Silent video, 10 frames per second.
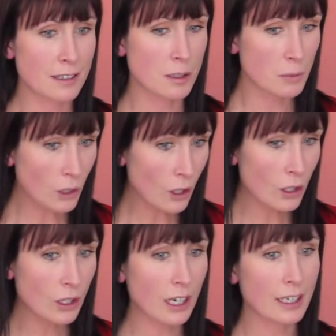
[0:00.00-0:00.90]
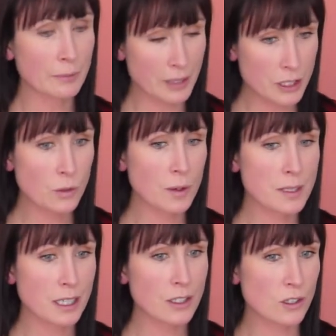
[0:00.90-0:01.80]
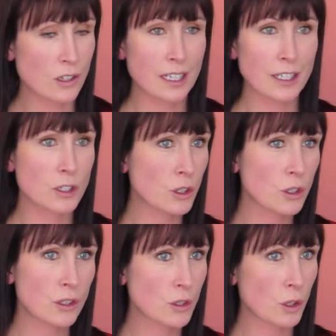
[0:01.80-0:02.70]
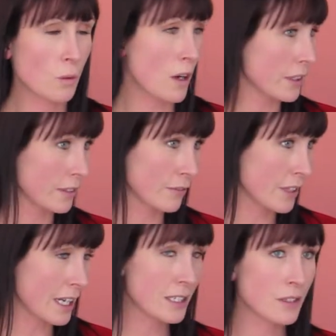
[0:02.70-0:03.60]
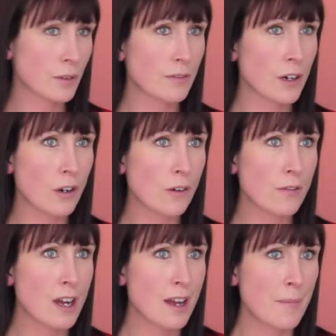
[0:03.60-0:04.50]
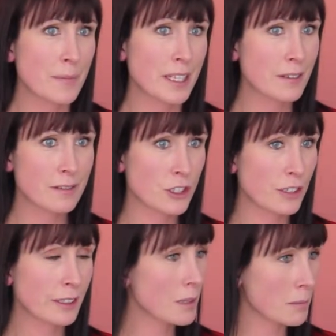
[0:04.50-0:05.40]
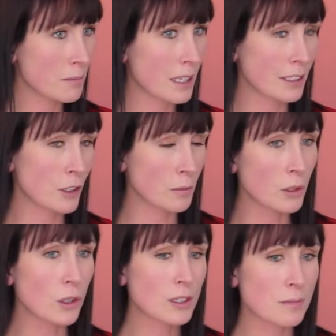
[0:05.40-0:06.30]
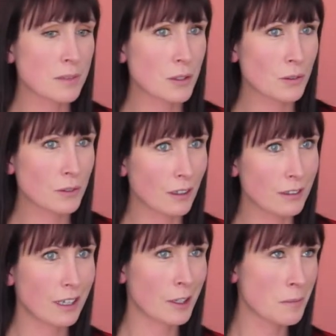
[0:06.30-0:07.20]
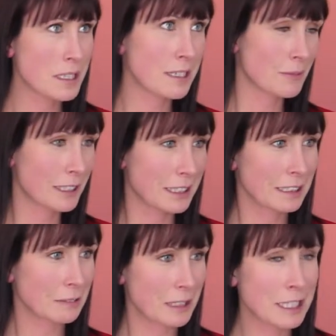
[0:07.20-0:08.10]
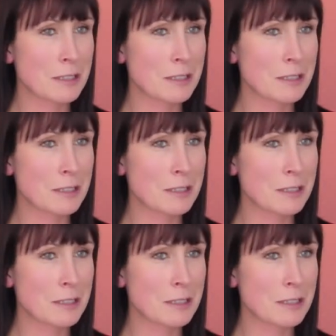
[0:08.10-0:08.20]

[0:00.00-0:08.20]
the blog. I went to a website designer. It took a while for that to evolve. And then sharing my, blogs, I'm still not 100% regular with